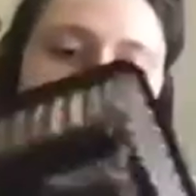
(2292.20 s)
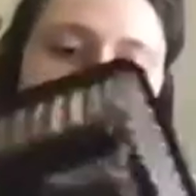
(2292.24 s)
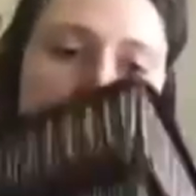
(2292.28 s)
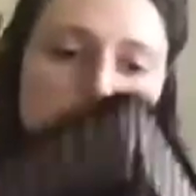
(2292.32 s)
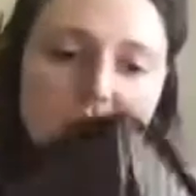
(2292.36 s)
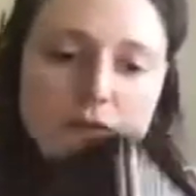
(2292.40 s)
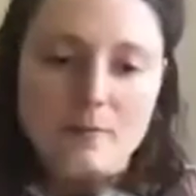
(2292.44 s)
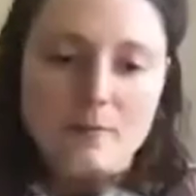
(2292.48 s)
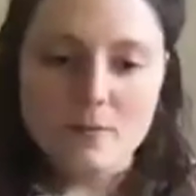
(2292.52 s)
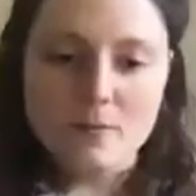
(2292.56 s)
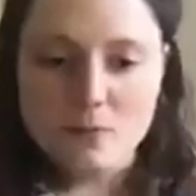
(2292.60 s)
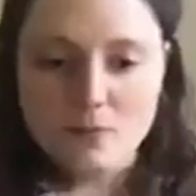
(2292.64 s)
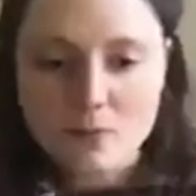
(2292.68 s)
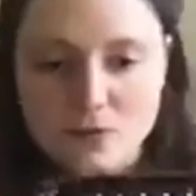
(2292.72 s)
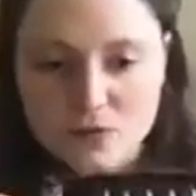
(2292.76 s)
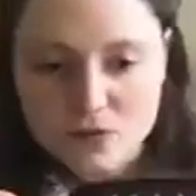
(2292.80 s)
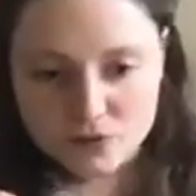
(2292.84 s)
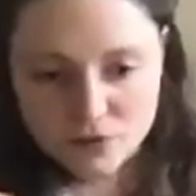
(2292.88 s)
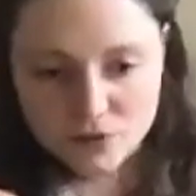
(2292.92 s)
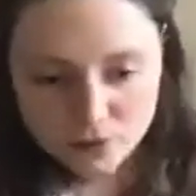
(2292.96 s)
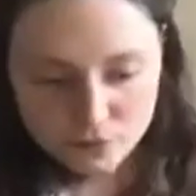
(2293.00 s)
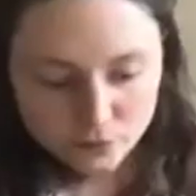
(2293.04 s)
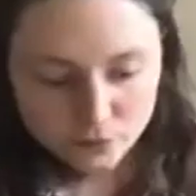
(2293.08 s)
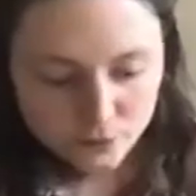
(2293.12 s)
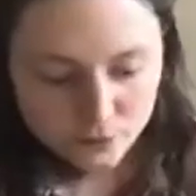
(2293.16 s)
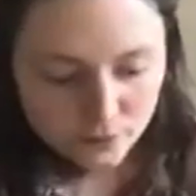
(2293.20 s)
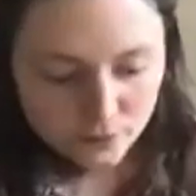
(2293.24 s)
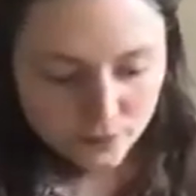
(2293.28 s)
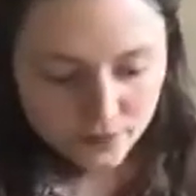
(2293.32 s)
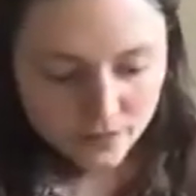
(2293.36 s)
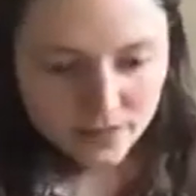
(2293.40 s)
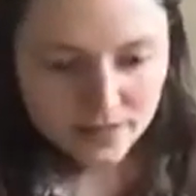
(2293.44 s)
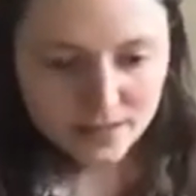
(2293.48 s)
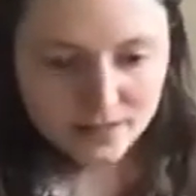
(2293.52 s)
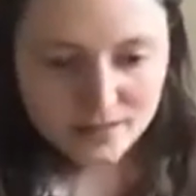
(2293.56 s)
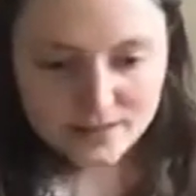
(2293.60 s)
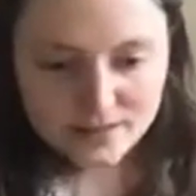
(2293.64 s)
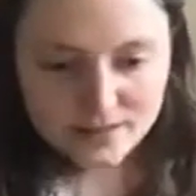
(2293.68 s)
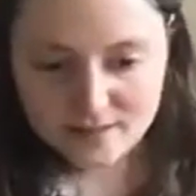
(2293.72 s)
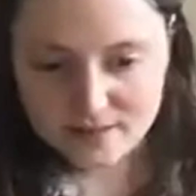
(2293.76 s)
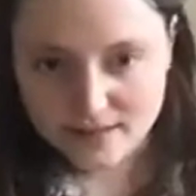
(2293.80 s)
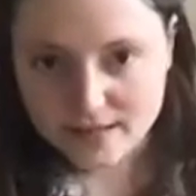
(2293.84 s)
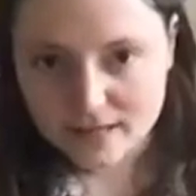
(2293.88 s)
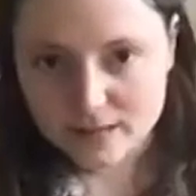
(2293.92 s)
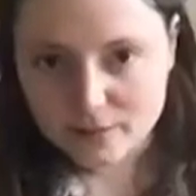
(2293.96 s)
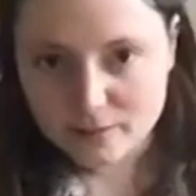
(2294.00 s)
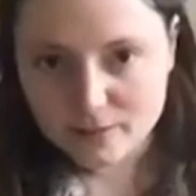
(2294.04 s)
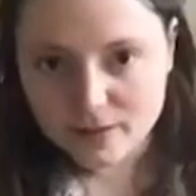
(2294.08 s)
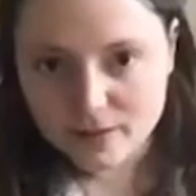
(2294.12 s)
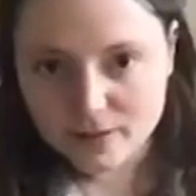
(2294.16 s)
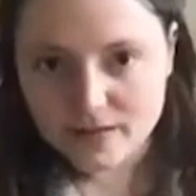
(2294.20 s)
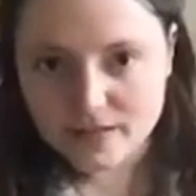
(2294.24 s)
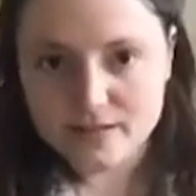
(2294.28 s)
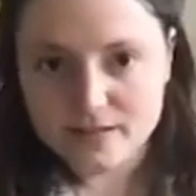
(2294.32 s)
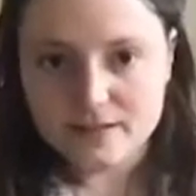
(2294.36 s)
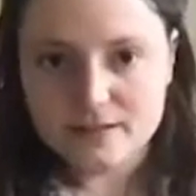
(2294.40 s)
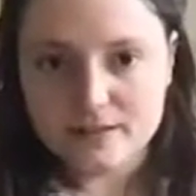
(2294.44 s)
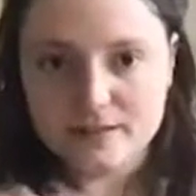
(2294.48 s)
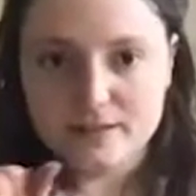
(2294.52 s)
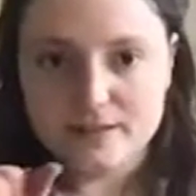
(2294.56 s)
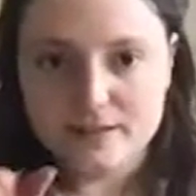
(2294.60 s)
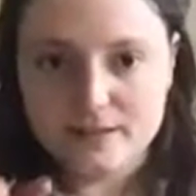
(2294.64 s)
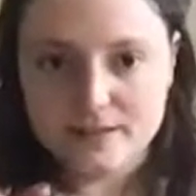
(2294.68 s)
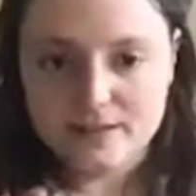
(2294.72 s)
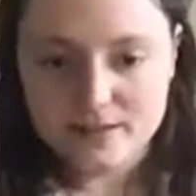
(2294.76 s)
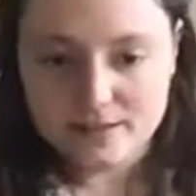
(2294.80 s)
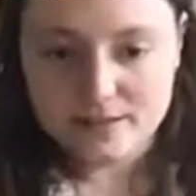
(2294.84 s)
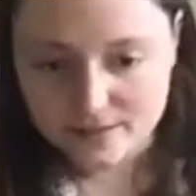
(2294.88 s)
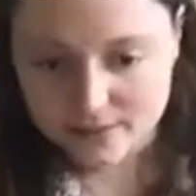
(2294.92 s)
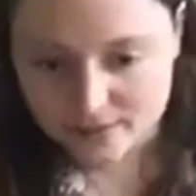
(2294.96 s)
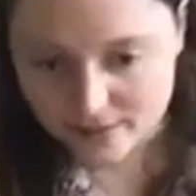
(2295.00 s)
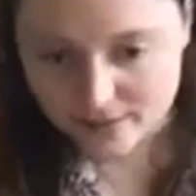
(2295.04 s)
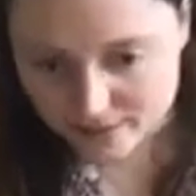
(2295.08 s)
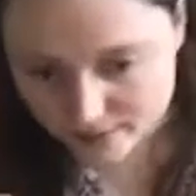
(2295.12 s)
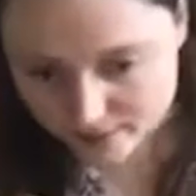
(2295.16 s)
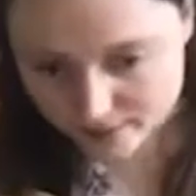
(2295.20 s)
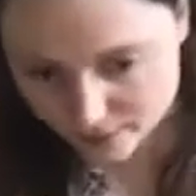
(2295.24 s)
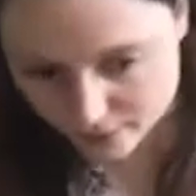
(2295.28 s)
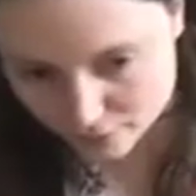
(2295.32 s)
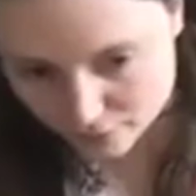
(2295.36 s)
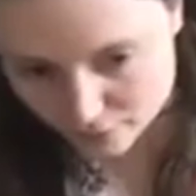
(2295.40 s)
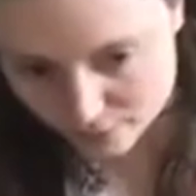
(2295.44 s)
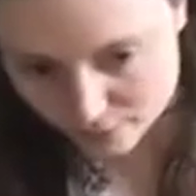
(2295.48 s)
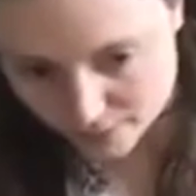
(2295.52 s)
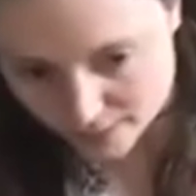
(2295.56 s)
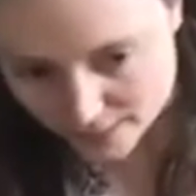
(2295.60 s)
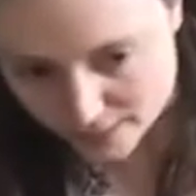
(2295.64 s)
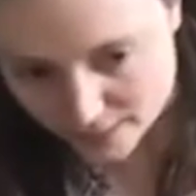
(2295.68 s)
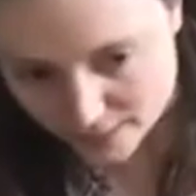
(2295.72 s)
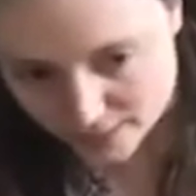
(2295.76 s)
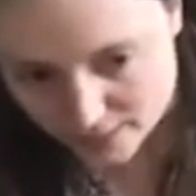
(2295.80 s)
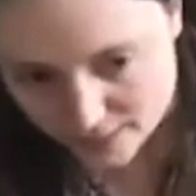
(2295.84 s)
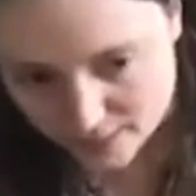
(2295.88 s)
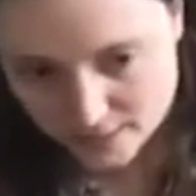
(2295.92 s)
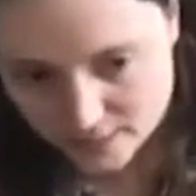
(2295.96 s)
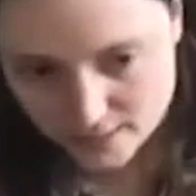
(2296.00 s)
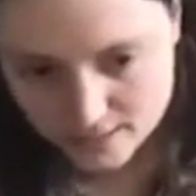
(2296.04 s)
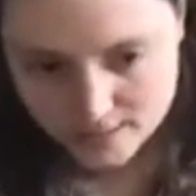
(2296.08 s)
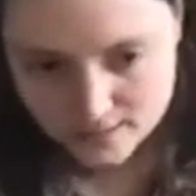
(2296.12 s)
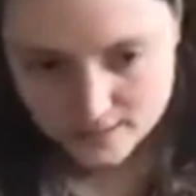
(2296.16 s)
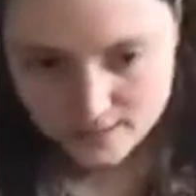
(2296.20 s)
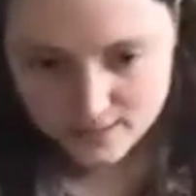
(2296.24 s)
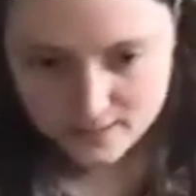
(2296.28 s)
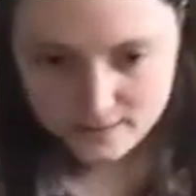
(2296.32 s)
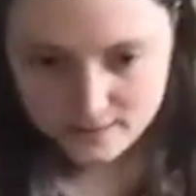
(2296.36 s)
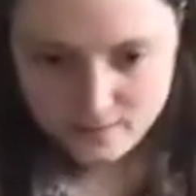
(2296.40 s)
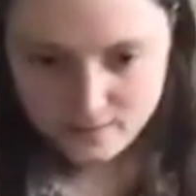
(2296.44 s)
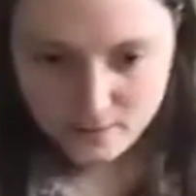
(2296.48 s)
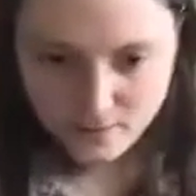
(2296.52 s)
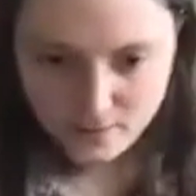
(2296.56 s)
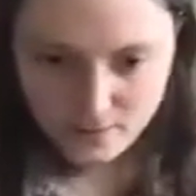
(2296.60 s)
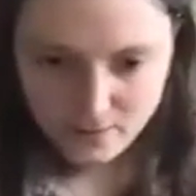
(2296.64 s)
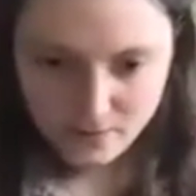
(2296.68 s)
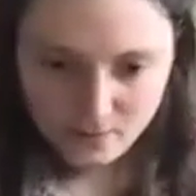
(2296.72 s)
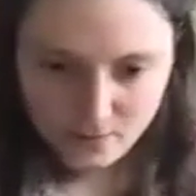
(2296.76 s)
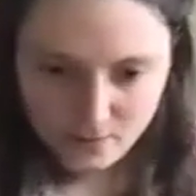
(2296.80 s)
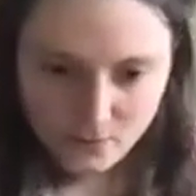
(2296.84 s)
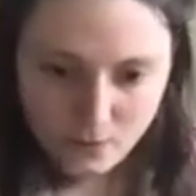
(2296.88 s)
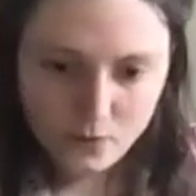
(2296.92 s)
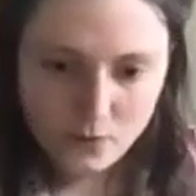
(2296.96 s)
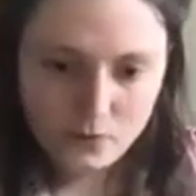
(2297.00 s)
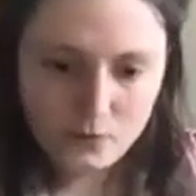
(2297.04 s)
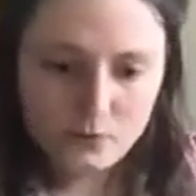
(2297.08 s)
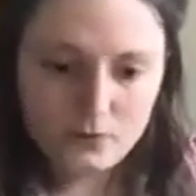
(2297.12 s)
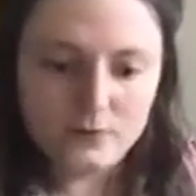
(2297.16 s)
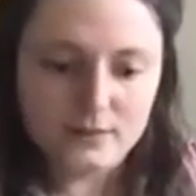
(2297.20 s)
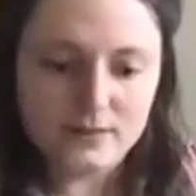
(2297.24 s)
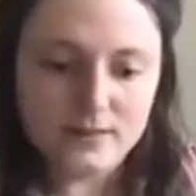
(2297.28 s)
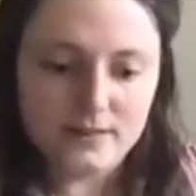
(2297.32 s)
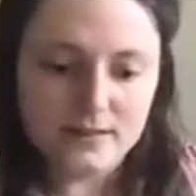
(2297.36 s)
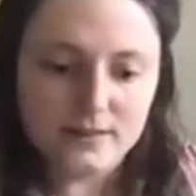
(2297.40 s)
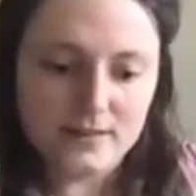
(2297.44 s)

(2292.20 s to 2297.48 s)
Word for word: I'm almost done with the inside part of my mold.